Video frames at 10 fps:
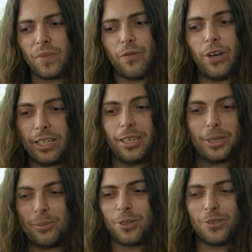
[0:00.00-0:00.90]
Finally, a
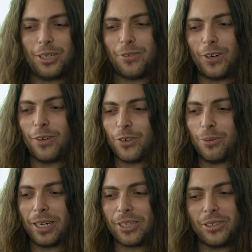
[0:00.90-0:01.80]
bit more of a fun
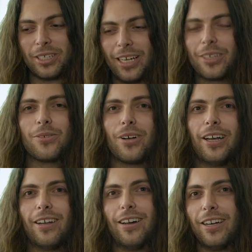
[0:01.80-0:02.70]
filmmaker is Edgar
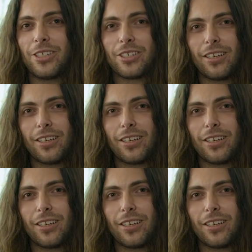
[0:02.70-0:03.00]
Wright. I